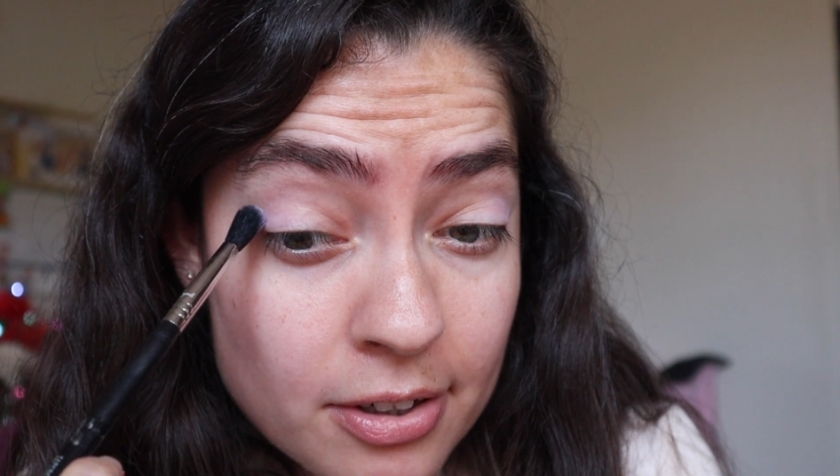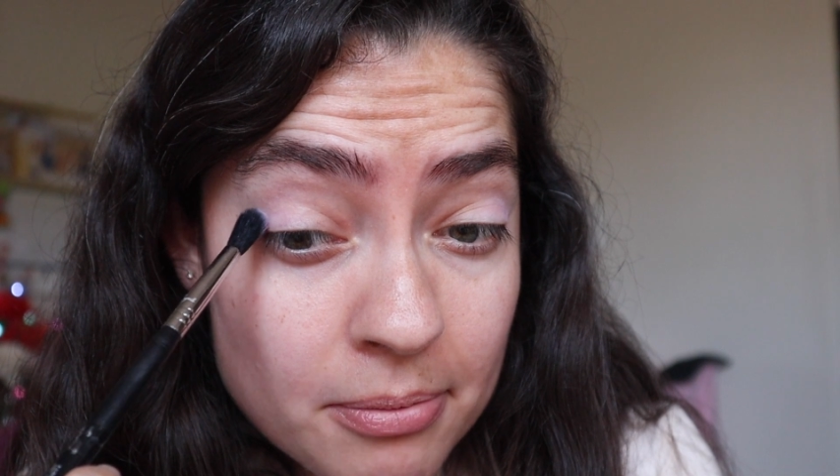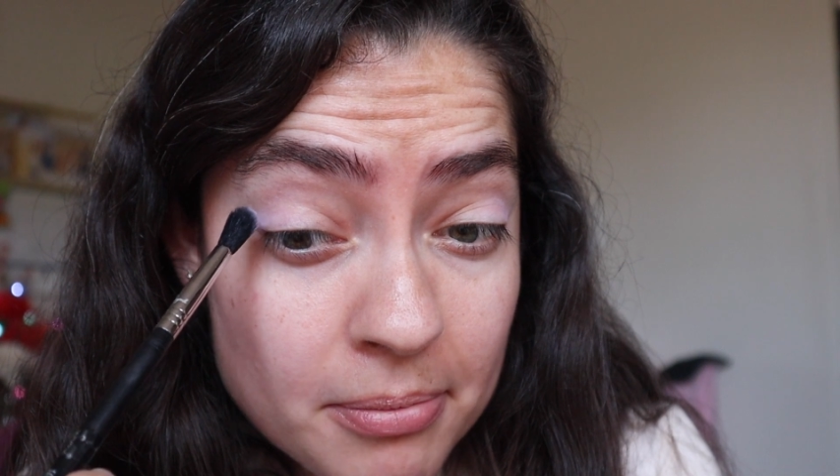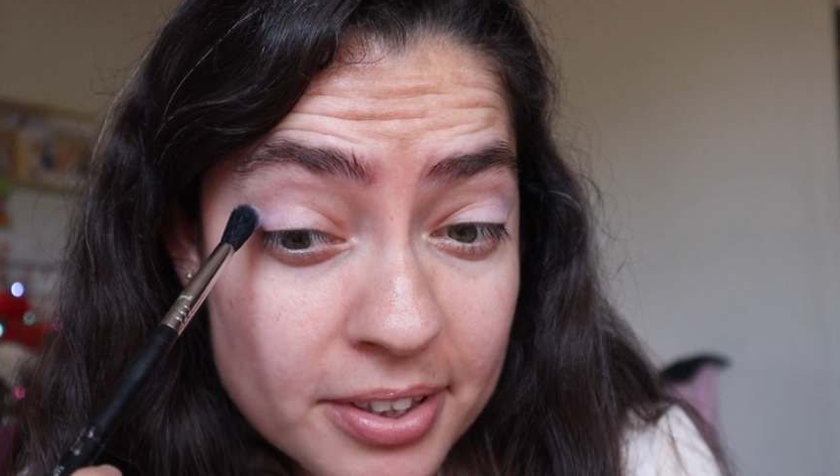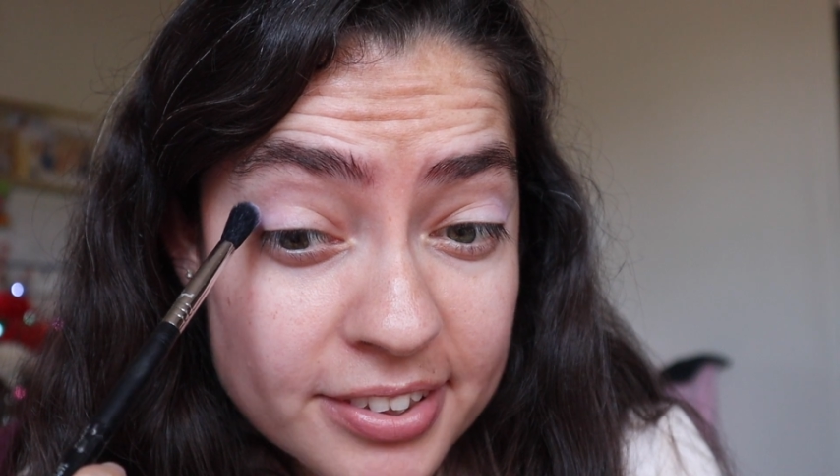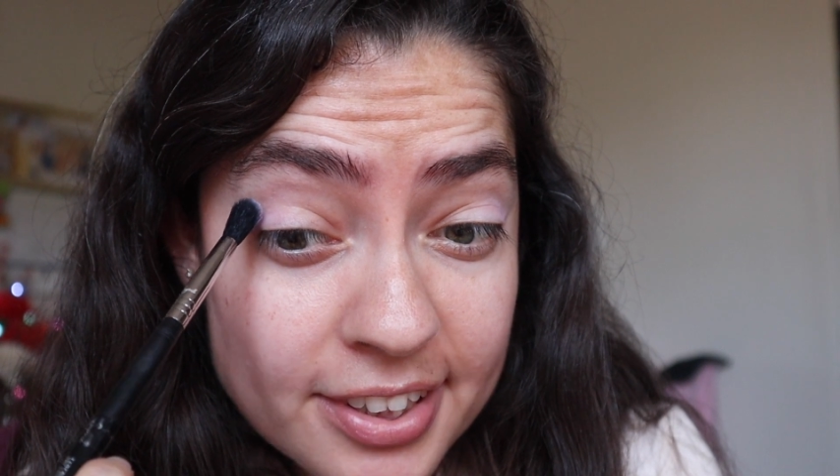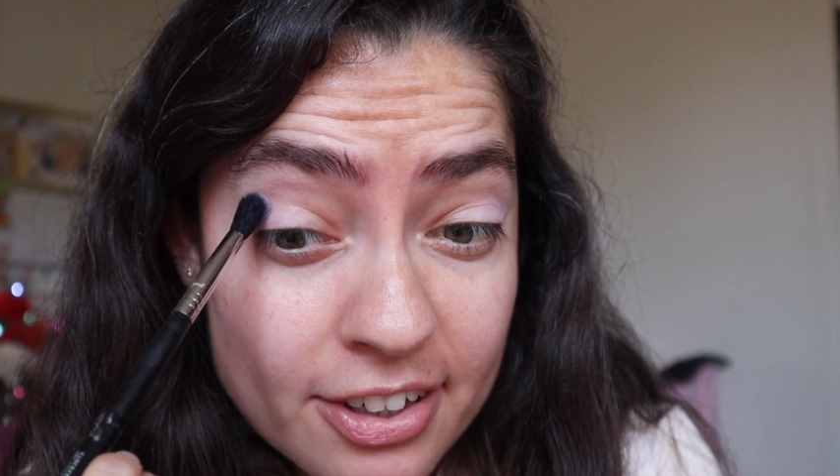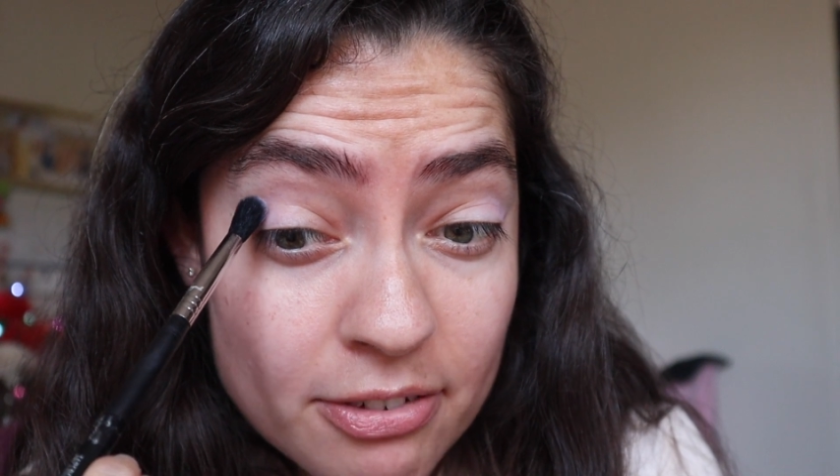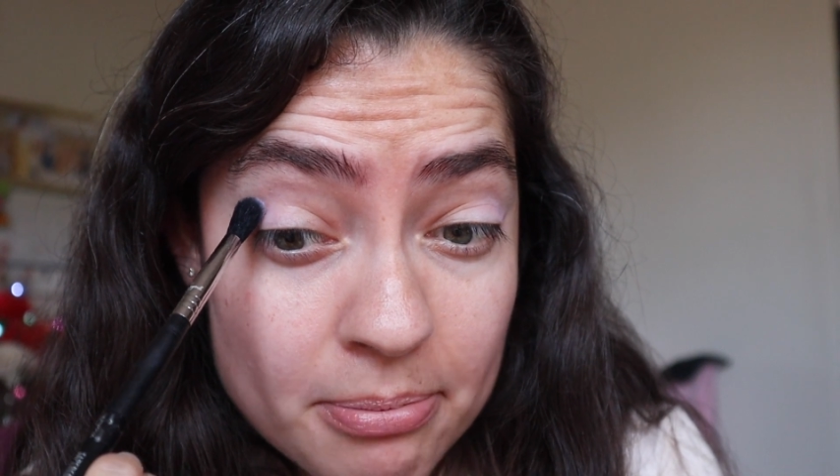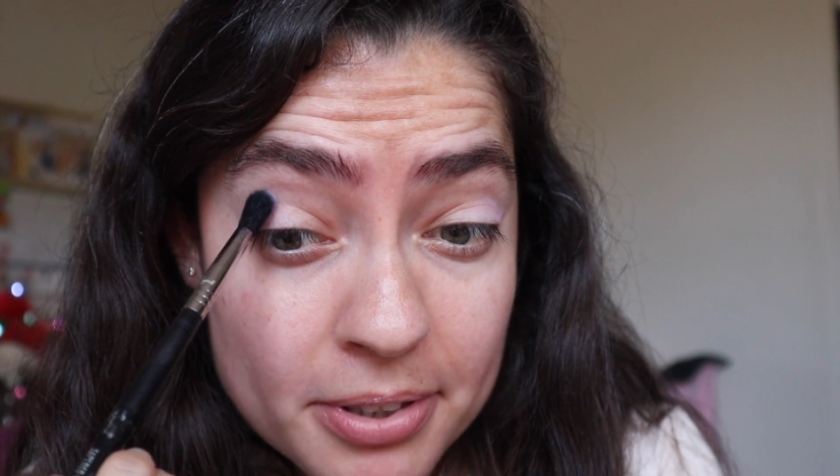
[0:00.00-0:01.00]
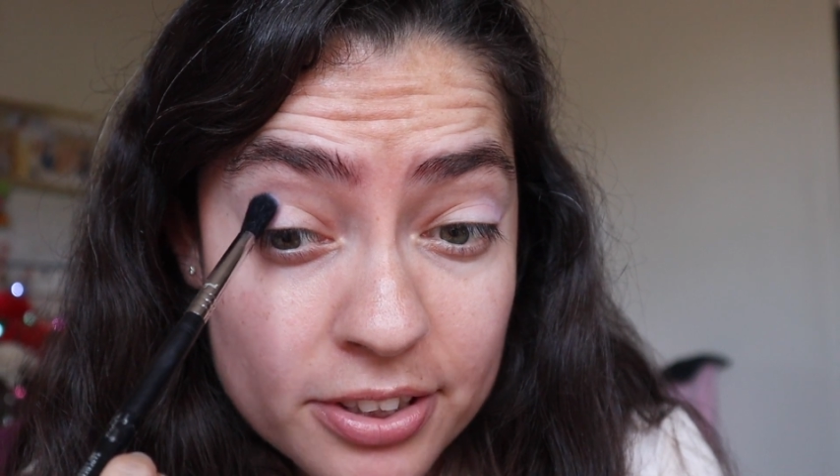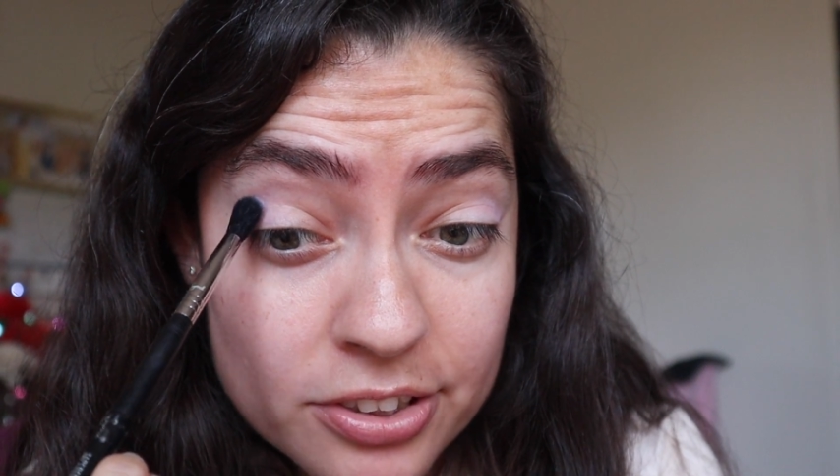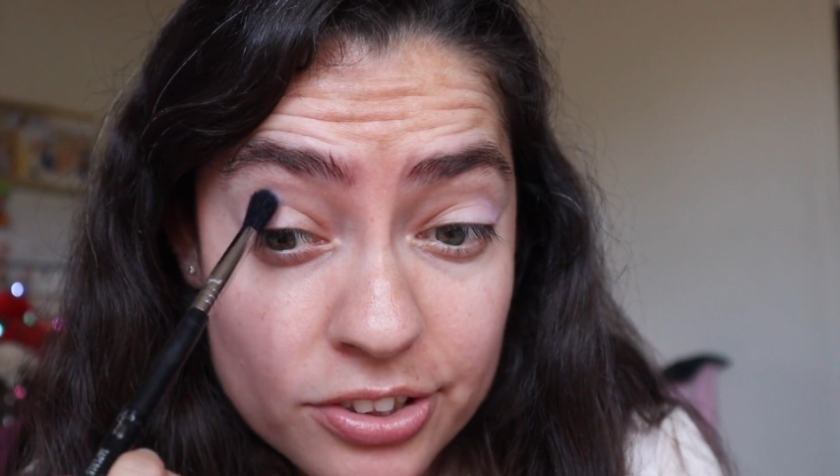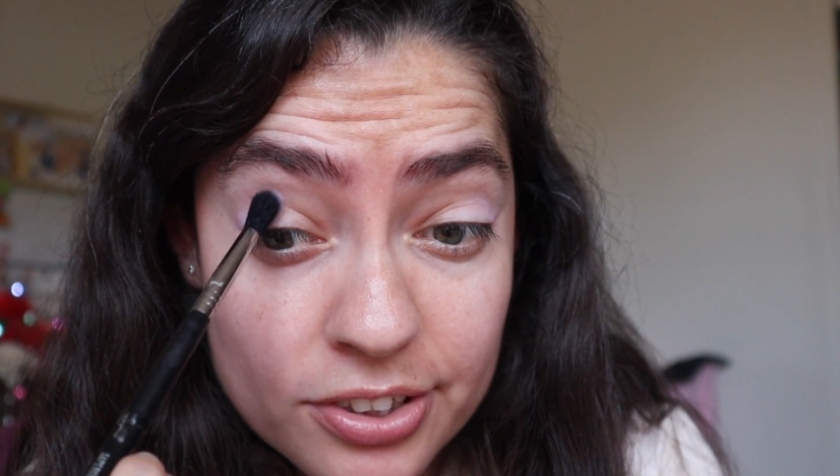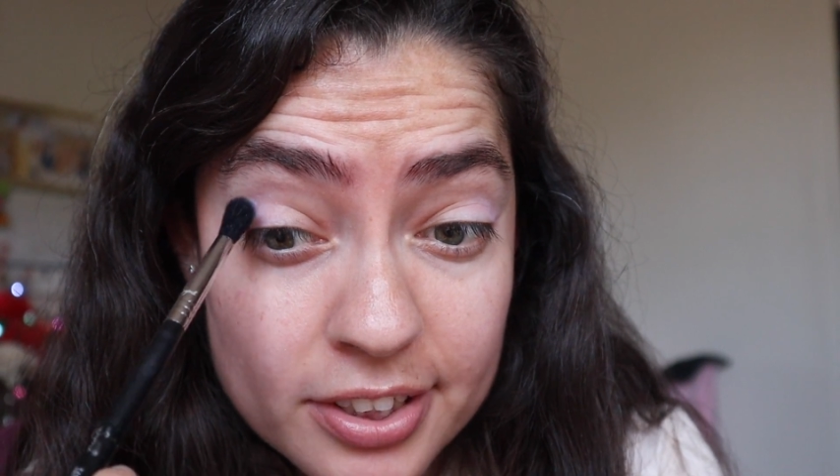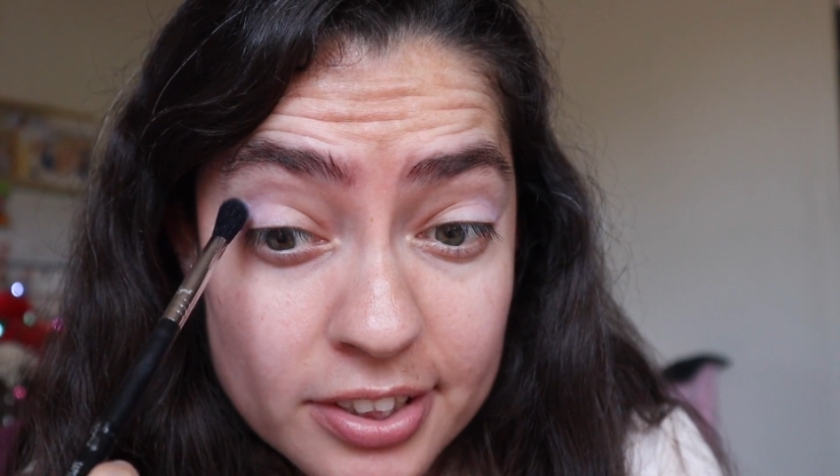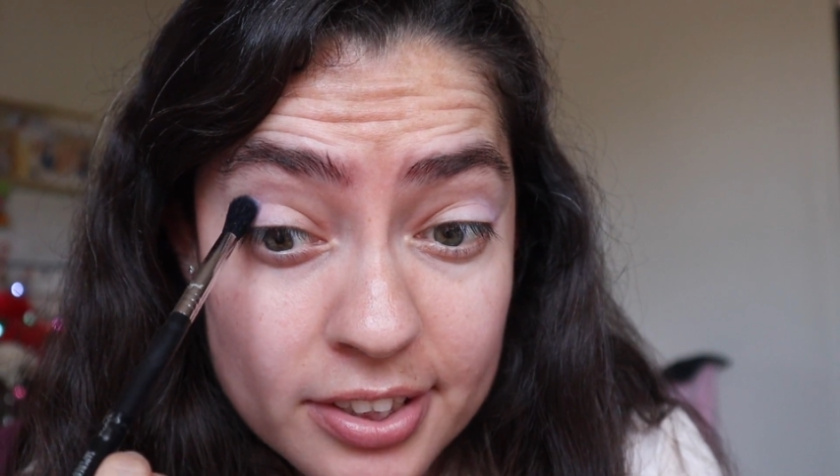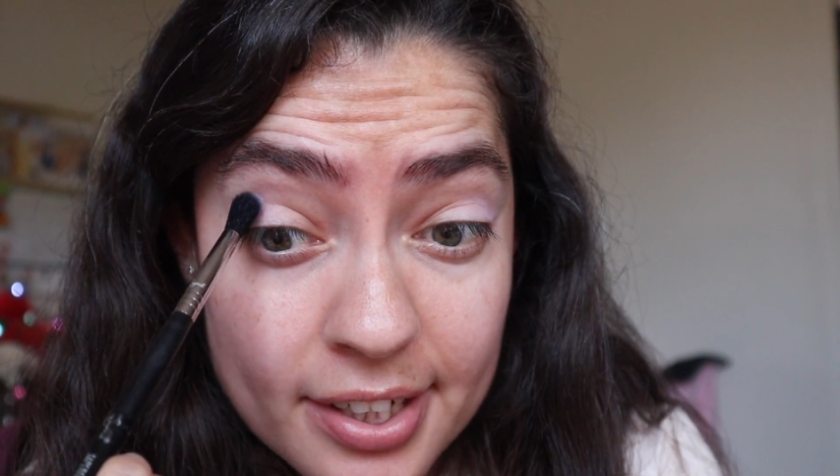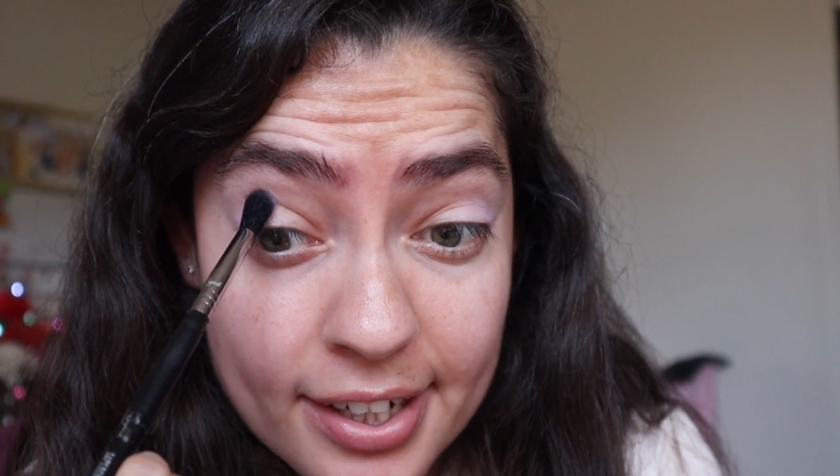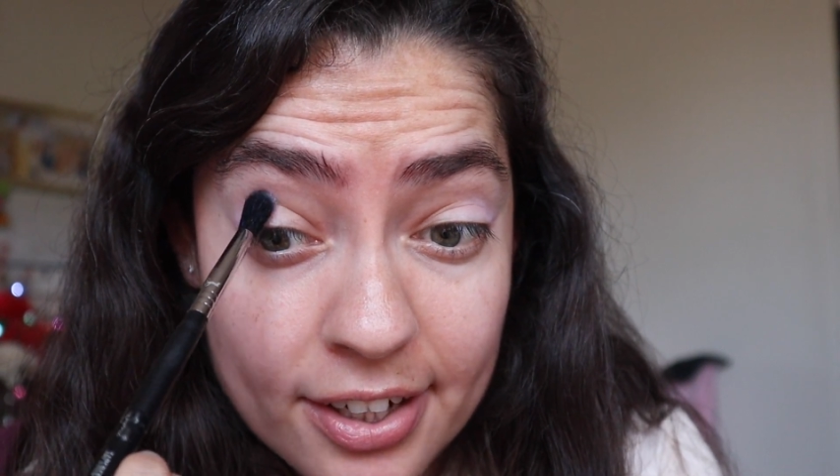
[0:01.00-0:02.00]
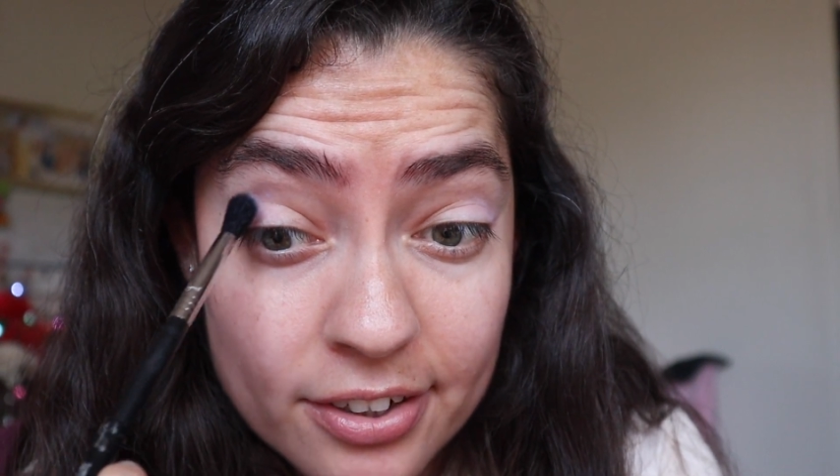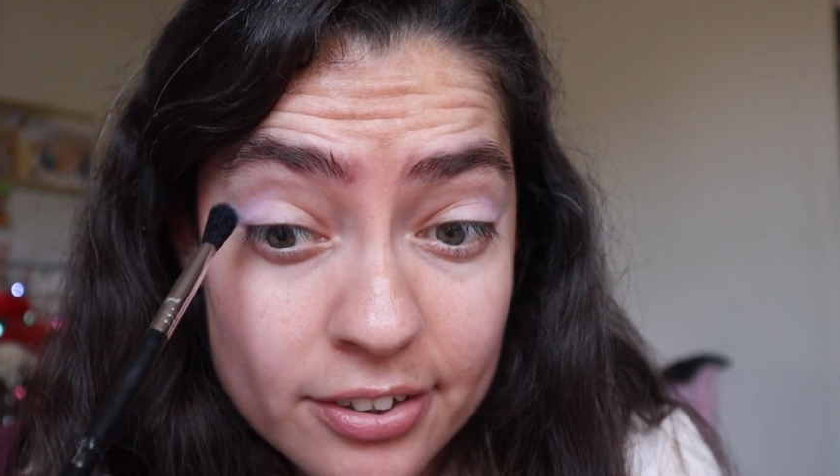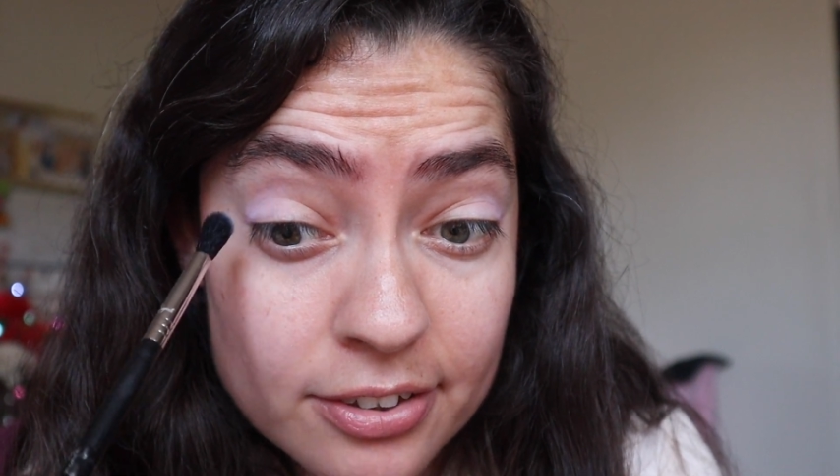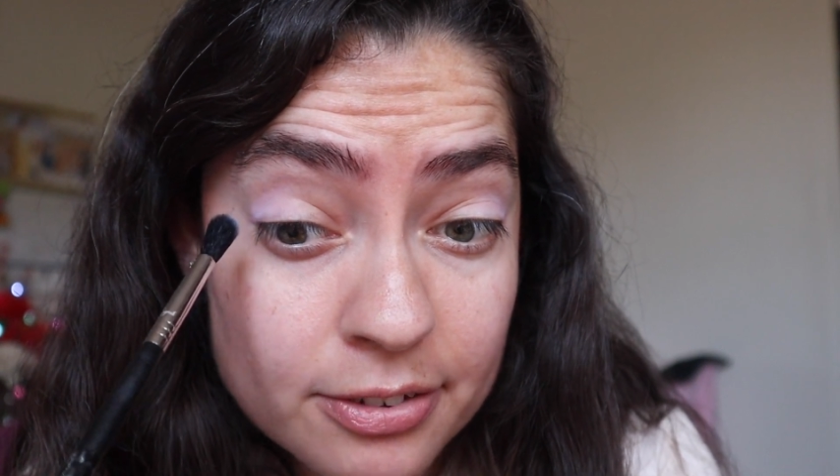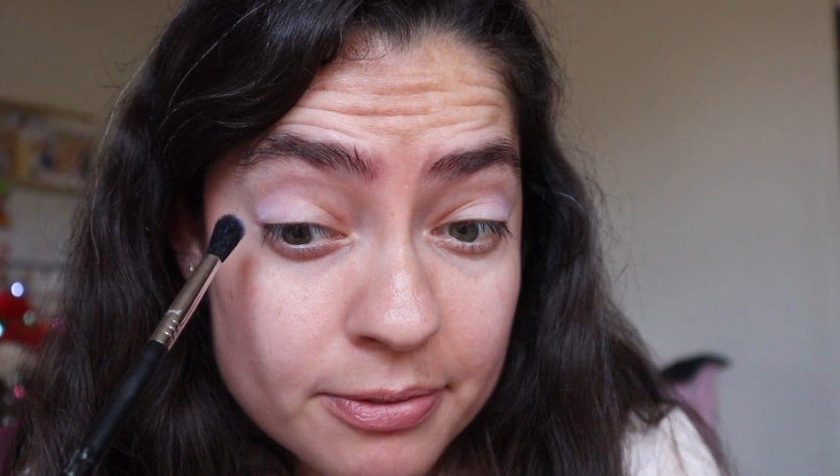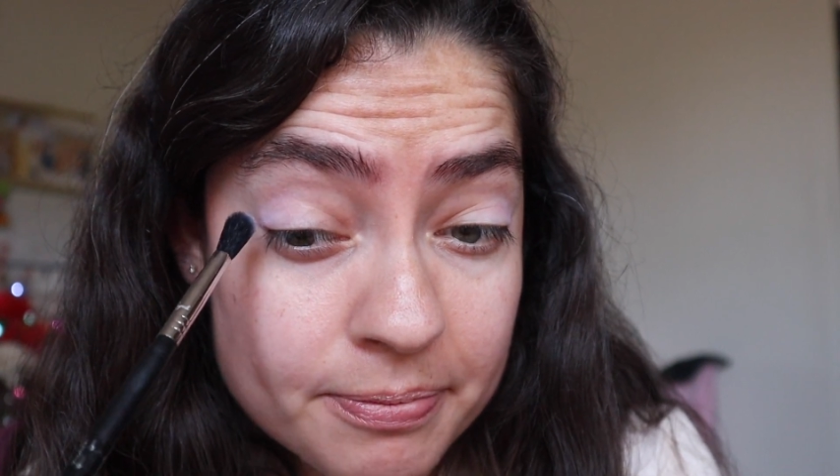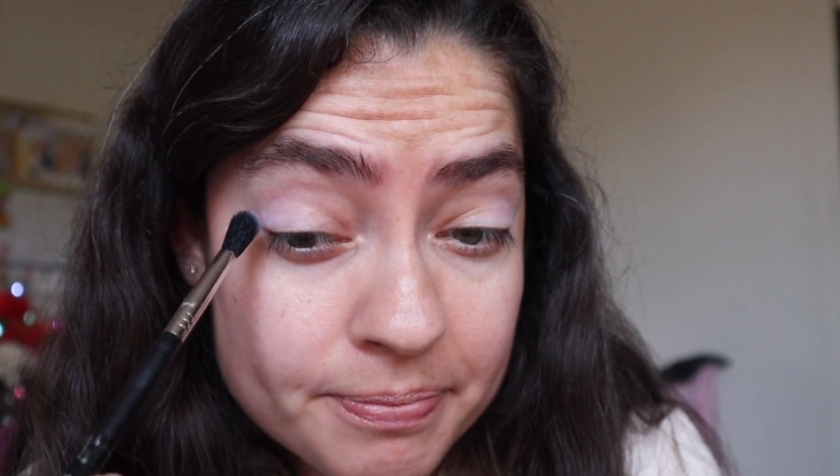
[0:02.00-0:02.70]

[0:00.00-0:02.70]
must have been stressed out